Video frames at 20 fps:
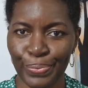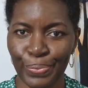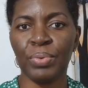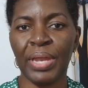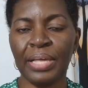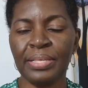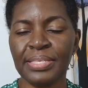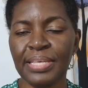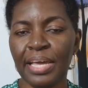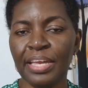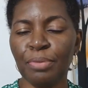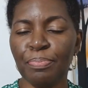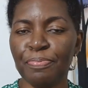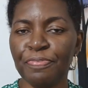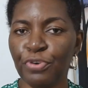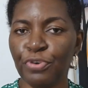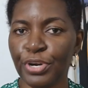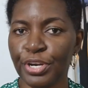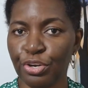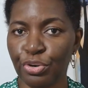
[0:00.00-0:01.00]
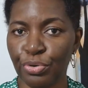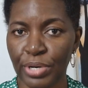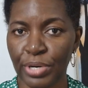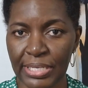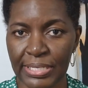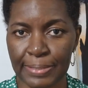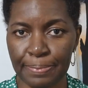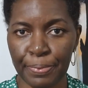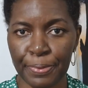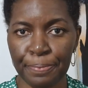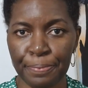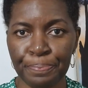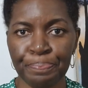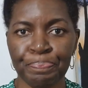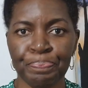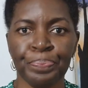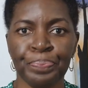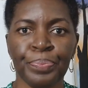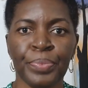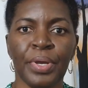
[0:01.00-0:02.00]
When I signed up for Krisp,
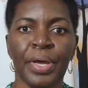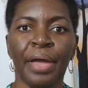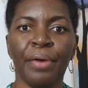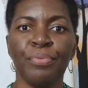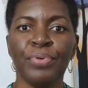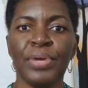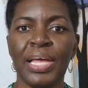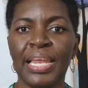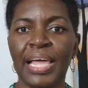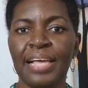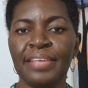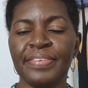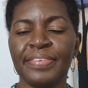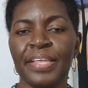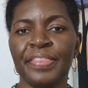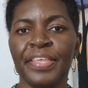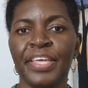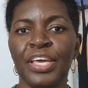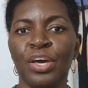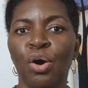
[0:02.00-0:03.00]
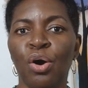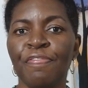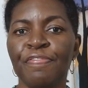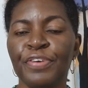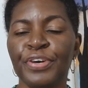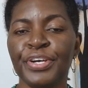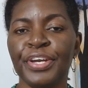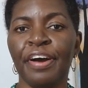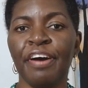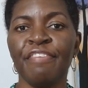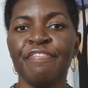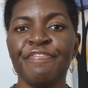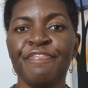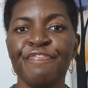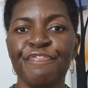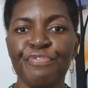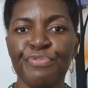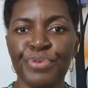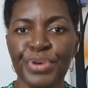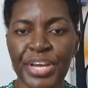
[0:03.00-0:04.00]
I realized that they offered a
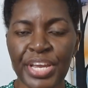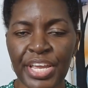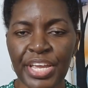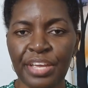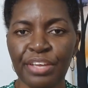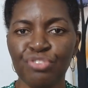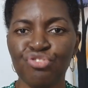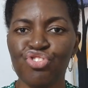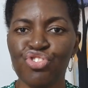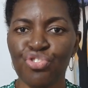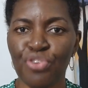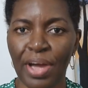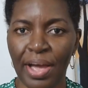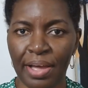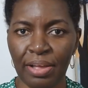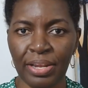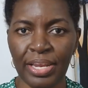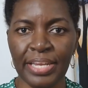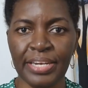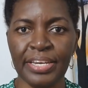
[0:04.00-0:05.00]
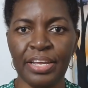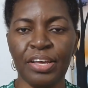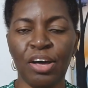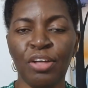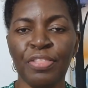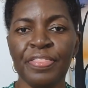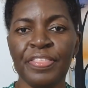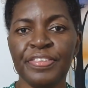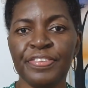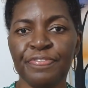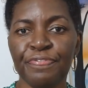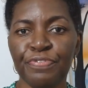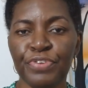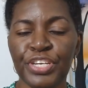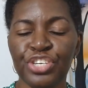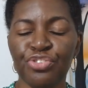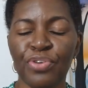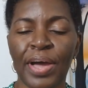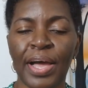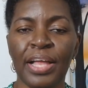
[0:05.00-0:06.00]
free trial, and on this
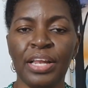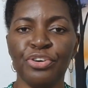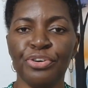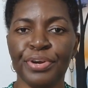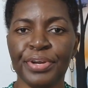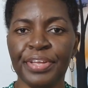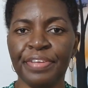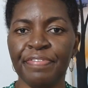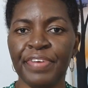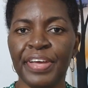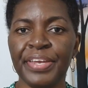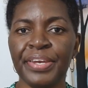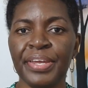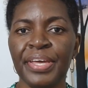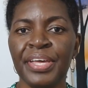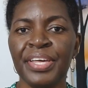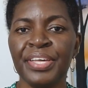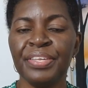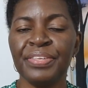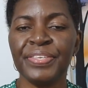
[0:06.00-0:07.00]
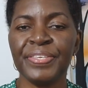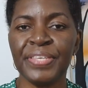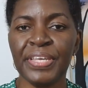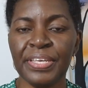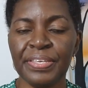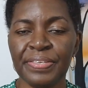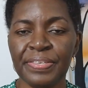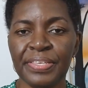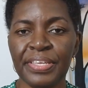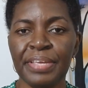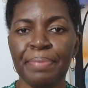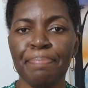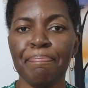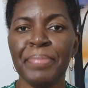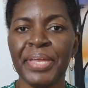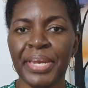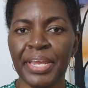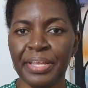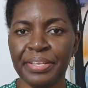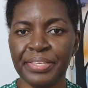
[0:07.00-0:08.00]
free trial, you're given 60
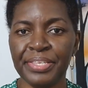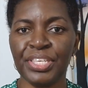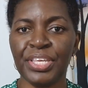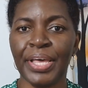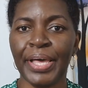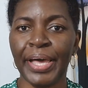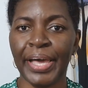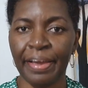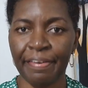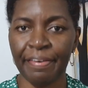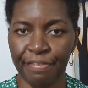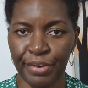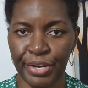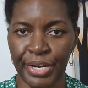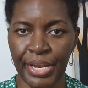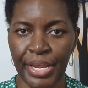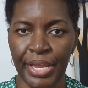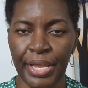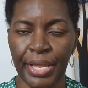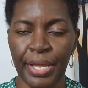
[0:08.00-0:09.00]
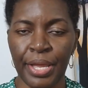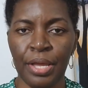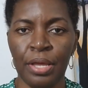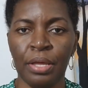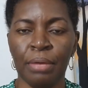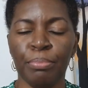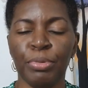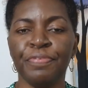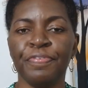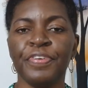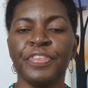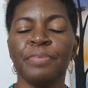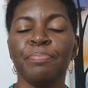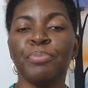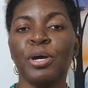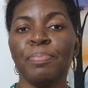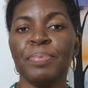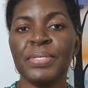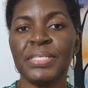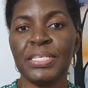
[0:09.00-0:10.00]
minutes every day. But for the
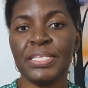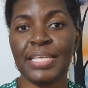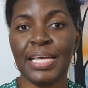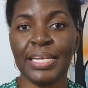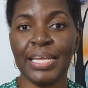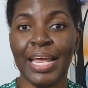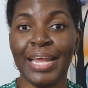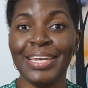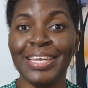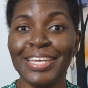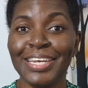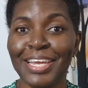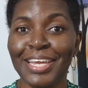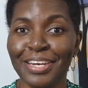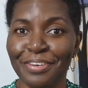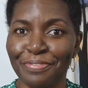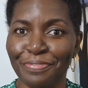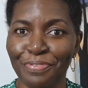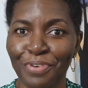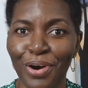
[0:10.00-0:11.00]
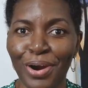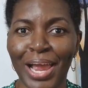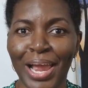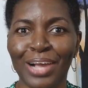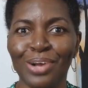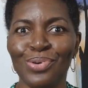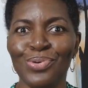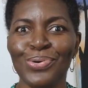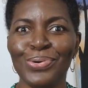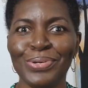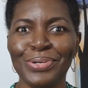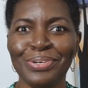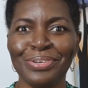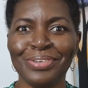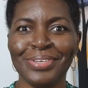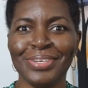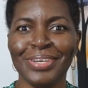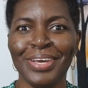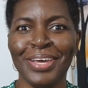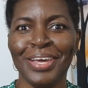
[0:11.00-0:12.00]
purposes that I needed it for, I
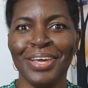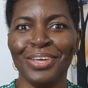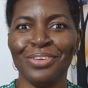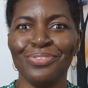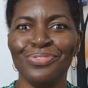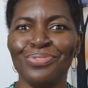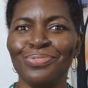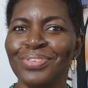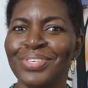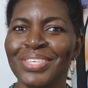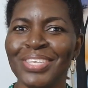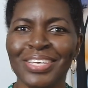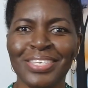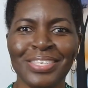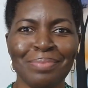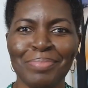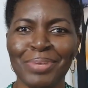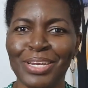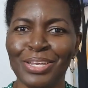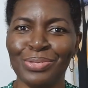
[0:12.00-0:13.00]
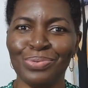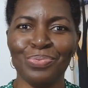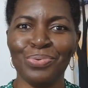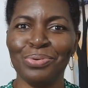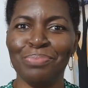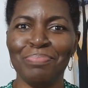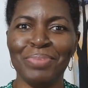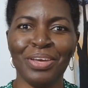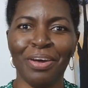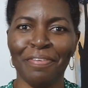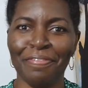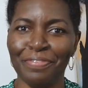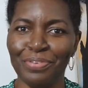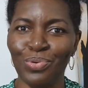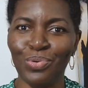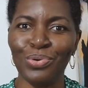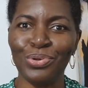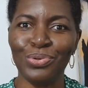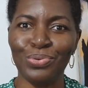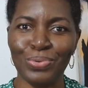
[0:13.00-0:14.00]
couldn't, 60 minutes would be of
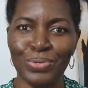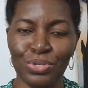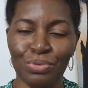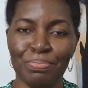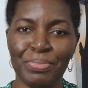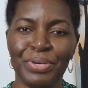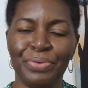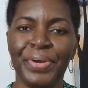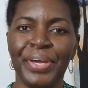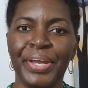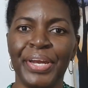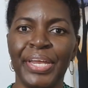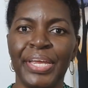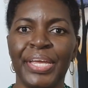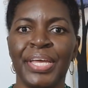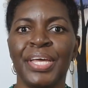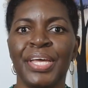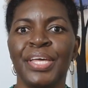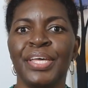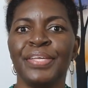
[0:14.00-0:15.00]
no use to me really.